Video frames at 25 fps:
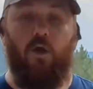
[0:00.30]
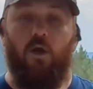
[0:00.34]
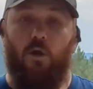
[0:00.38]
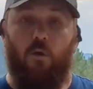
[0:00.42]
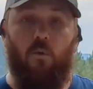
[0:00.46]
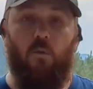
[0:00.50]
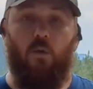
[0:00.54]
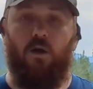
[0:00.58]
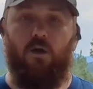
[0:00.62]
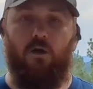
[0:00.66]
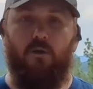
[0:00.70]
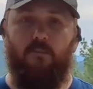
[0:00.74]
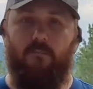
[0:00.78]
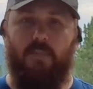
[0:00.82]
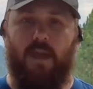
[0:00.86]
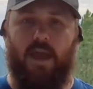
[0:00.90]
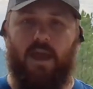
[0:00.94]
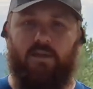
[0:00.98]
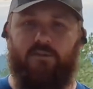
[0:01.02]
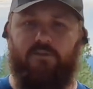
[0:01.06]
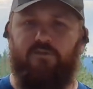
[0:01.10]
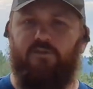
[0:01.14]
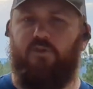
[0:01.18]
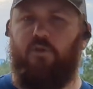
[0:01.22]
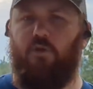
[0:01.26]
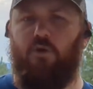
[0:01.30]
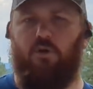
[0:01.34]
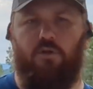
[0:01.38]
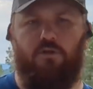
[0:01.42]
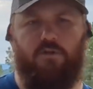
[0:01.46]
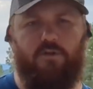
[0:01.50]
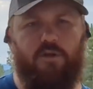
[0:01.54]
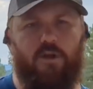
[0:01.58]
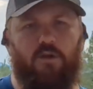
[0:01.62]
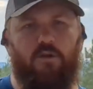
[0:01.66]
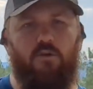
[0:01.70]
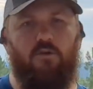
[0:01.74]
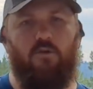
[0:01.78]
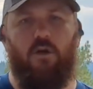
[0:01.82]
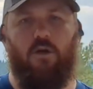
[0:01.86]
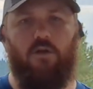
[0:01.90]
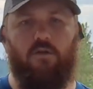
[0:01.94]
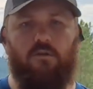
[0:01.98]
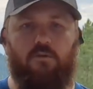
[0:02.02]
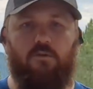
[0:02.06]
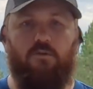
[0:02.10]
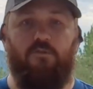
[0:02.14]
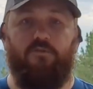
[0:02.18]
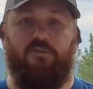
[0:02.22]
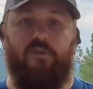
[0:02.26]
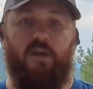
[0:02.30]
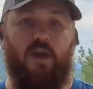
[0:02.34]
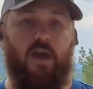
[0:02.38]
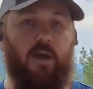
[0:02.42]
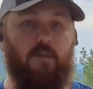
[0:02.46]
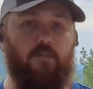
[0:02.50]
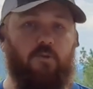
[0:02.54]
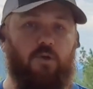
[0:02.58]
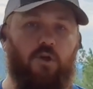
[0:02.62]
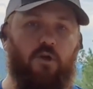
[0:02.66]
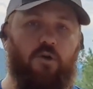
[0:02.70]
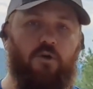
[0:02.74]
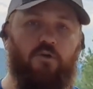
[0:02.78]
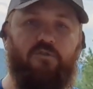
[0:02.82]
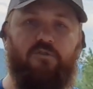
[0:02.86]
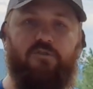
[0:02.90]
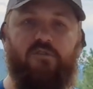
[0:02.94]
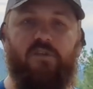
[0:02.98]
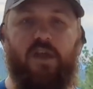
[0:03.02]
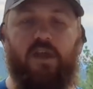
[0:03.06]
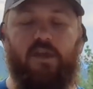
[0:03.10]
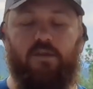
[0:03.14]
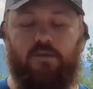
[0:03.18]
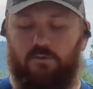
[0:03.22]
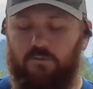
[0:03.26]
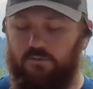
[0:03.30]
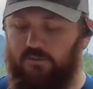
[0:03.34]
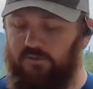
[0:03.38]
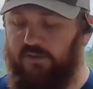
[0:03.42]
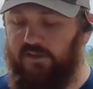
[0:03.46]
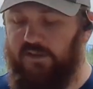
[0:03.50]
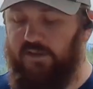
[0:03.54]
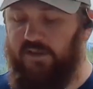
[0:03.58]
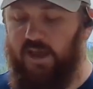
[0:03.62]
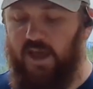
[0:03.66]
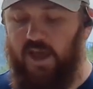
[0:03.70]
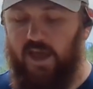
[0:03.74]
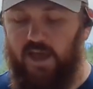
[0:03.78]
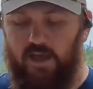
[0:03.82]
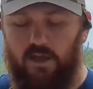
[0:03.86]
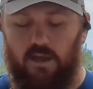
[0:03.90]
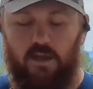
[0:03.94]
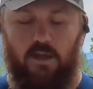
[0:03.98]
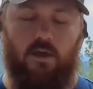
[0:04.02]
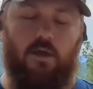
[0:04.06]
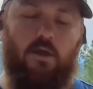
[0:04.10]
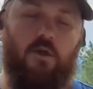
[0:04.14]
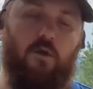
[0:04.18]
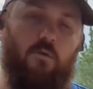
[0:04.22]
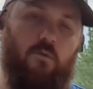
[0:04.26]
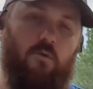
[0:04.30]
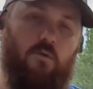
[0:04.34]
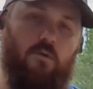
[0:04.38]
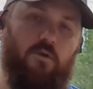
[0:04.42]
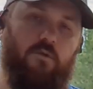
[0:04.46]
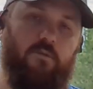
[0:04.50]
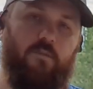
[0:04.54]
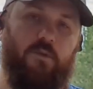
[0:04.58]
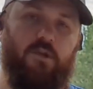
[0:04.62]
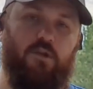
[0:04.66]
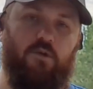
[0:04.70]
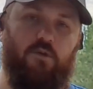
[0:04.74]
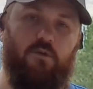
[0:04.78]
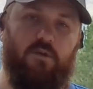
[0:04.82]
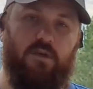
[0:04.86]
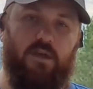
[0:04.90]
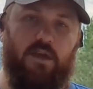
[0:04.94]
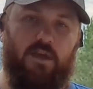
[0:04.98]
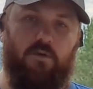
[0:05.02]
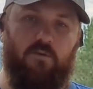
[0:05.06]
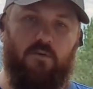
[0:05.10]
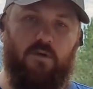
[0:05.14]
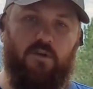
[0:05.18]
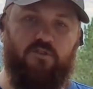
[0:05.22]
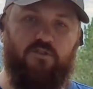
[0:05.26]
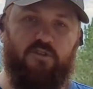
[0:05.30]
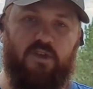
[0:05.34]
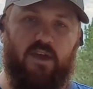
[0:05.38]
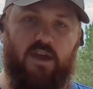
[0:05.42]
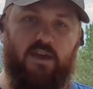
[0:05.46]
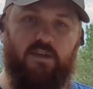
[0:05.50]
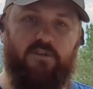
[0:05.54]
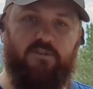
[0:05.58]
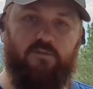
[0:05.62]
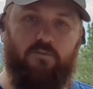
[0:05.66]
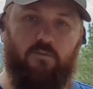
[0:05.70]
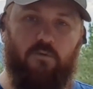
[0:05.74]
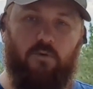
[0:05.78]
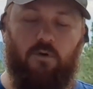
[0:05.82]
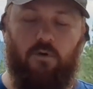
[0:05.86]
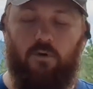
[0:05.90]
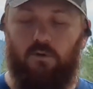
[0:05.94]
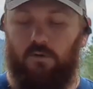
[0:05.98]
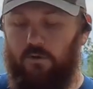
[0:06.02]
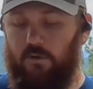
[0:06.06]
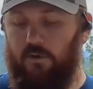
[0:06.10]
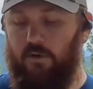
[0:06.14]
Welcome back to Culinary Chronicles. I'm your host Daniel. Today we're going to be doing King Ranch Casserole.